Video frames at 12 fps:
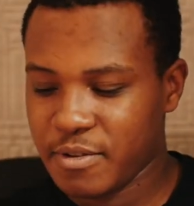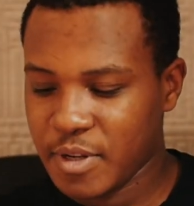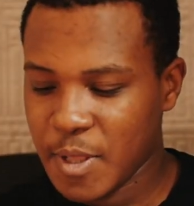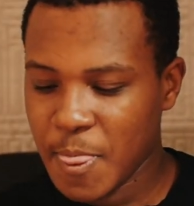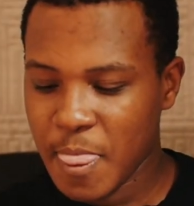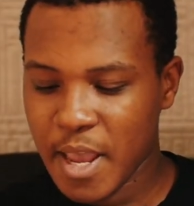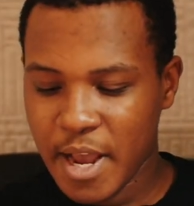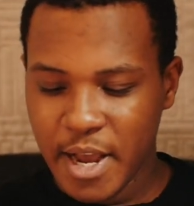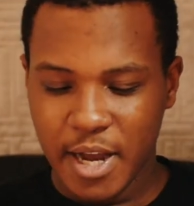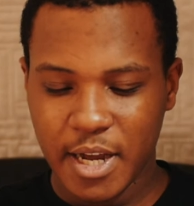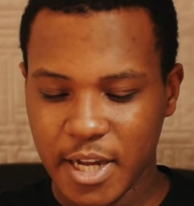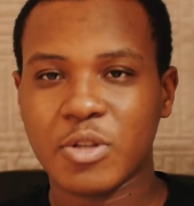And um,
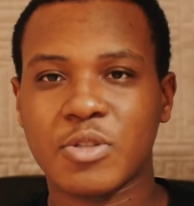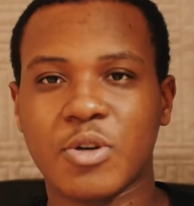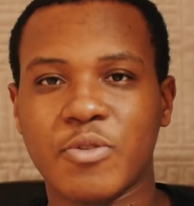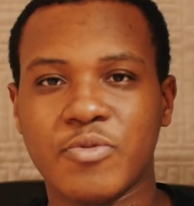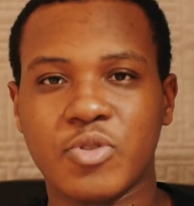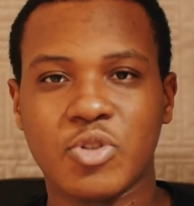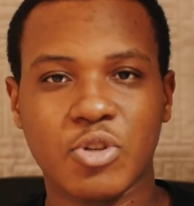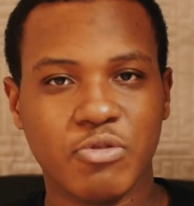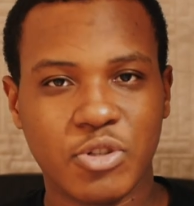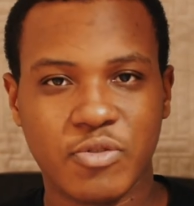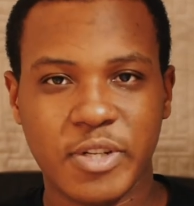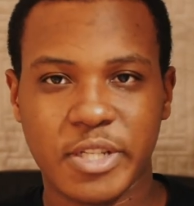because of
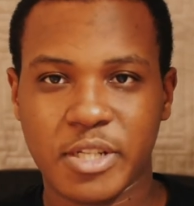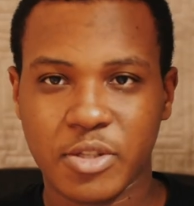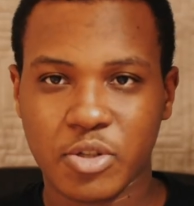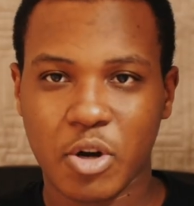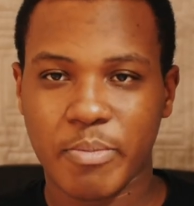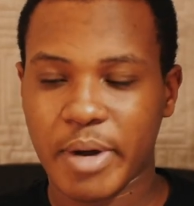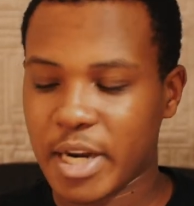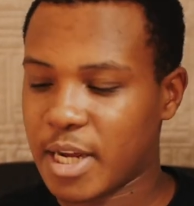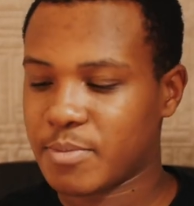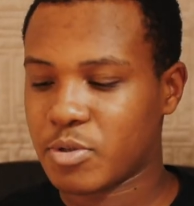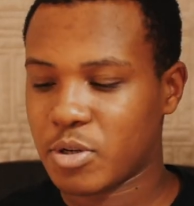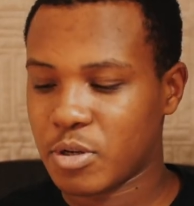storage reasons on my
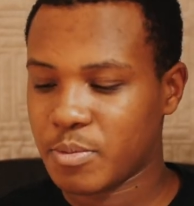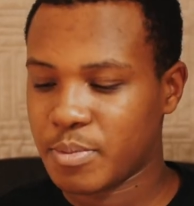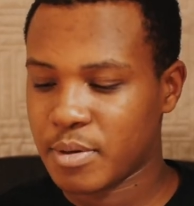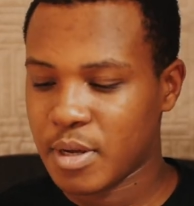laptop,